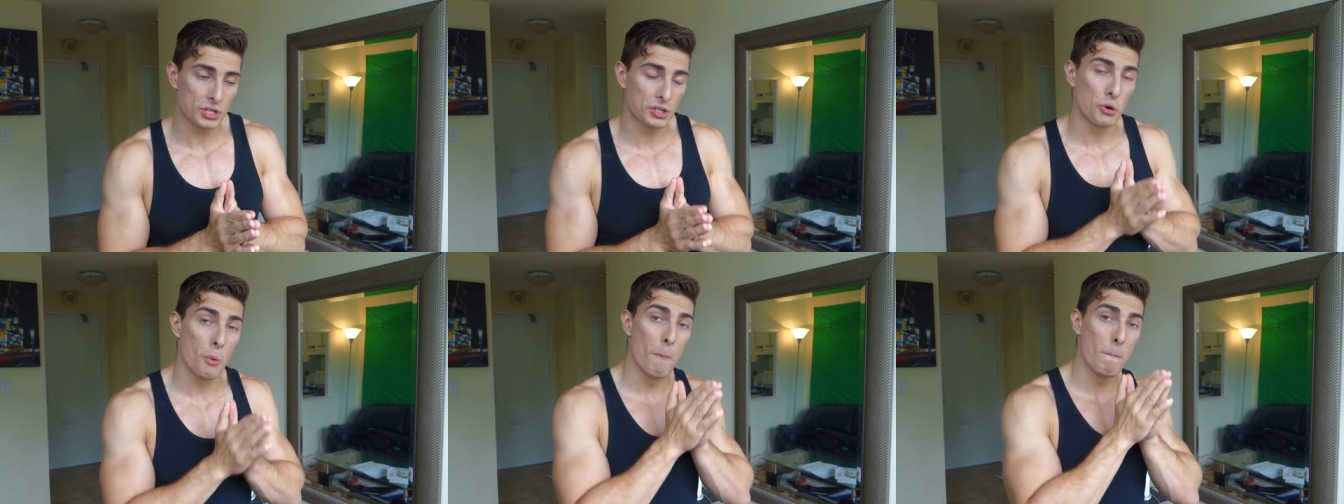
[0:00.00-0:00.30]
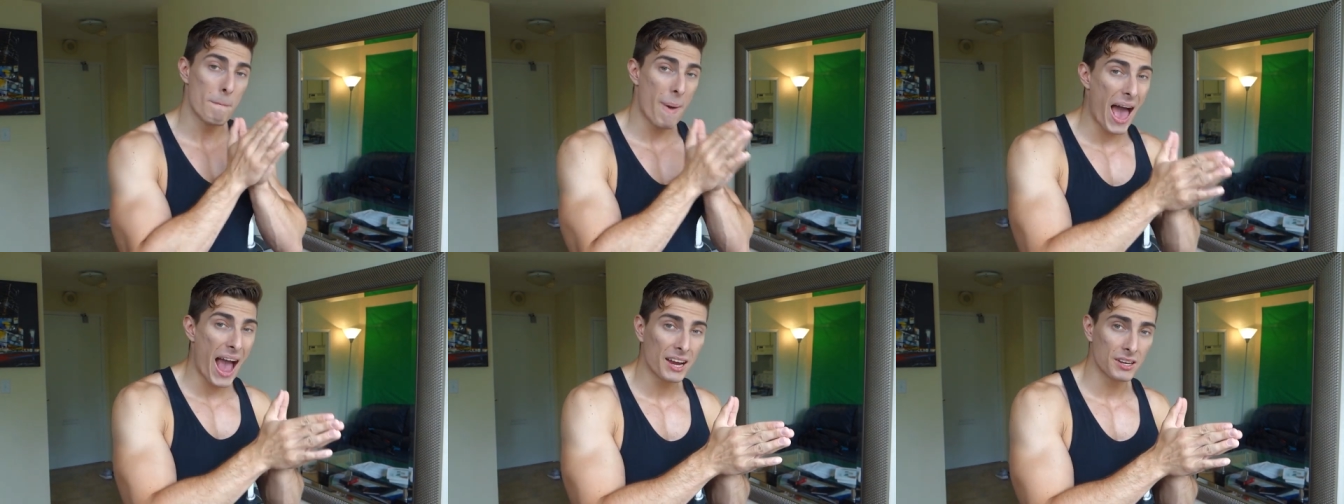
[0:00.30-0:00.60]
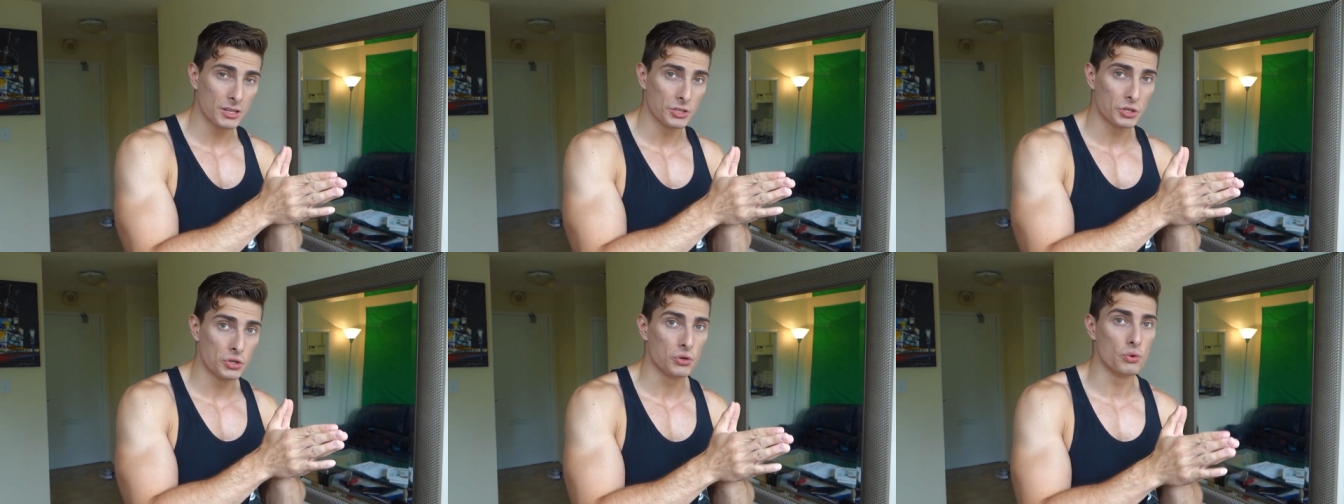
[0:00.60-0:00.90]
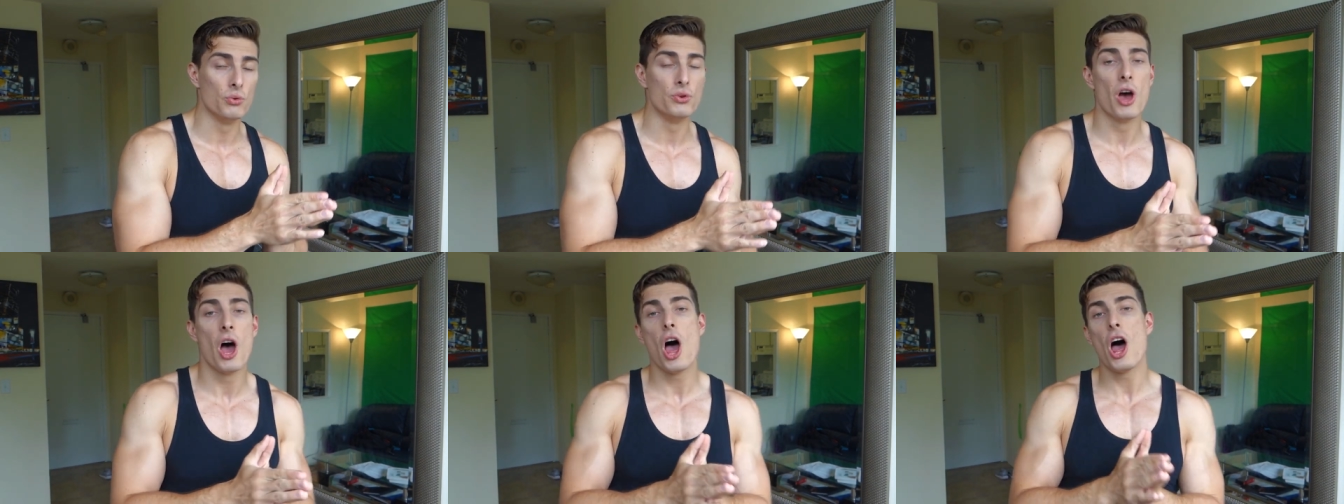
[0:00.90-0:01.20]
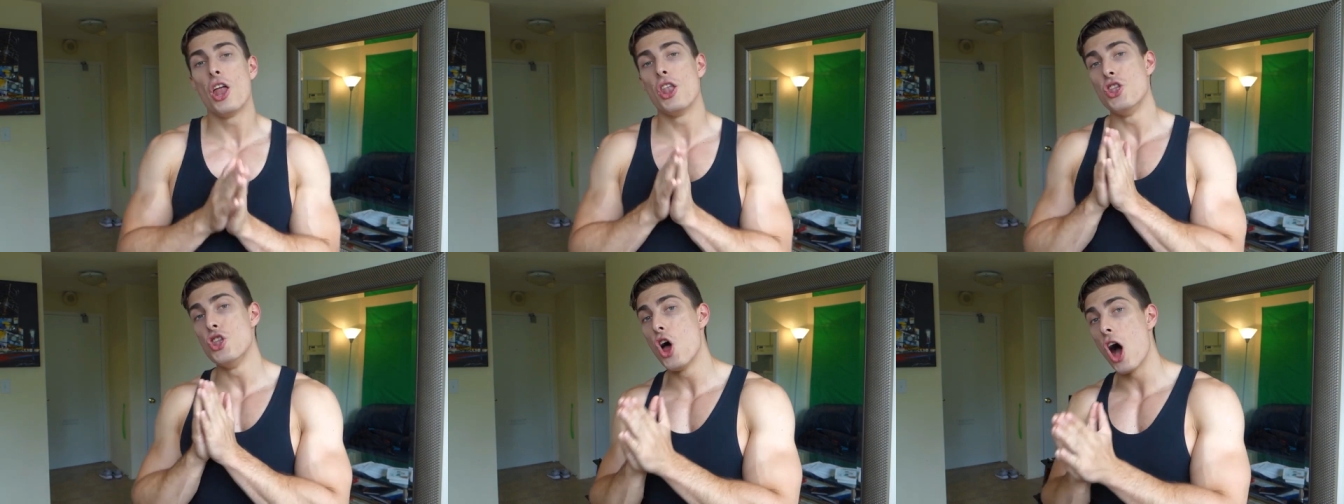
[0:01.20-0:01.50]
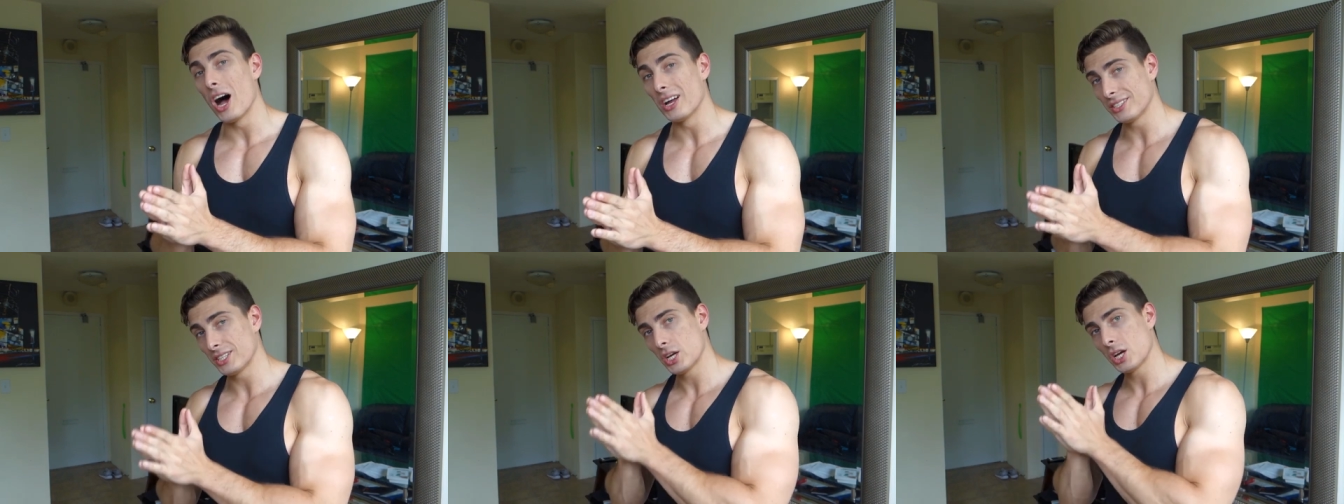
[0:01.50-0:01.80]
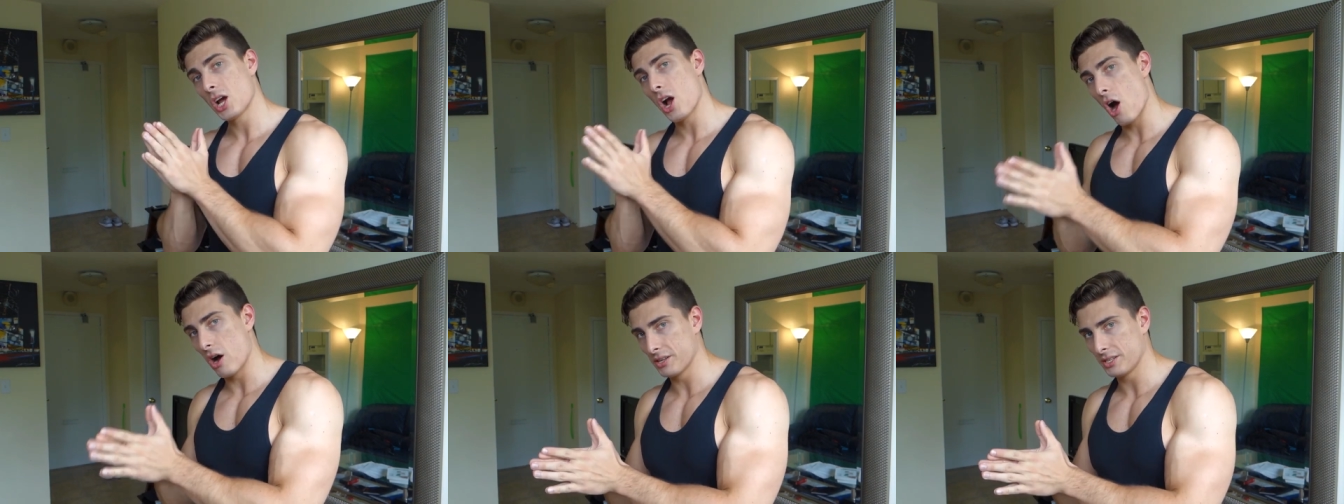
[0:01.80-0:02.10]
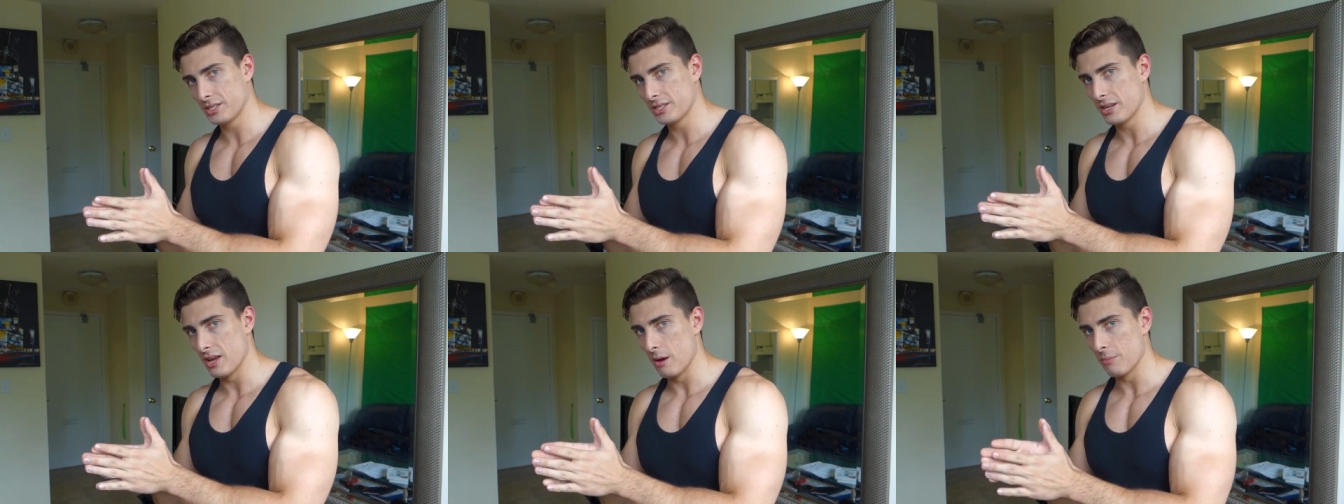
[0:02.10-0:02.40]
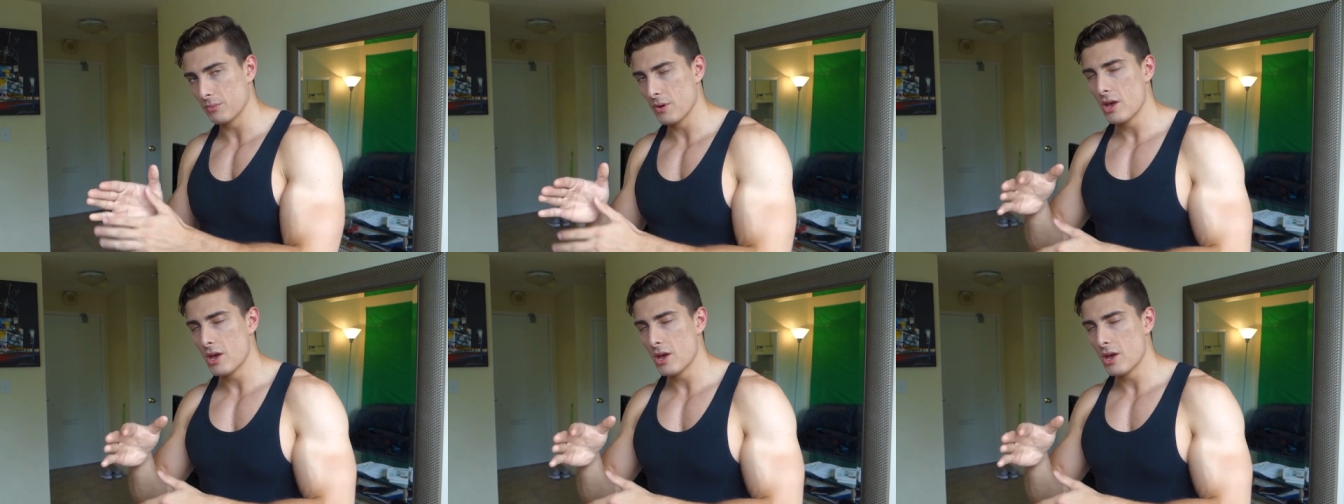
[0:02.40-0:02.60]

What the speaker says: to magnitude, not concept.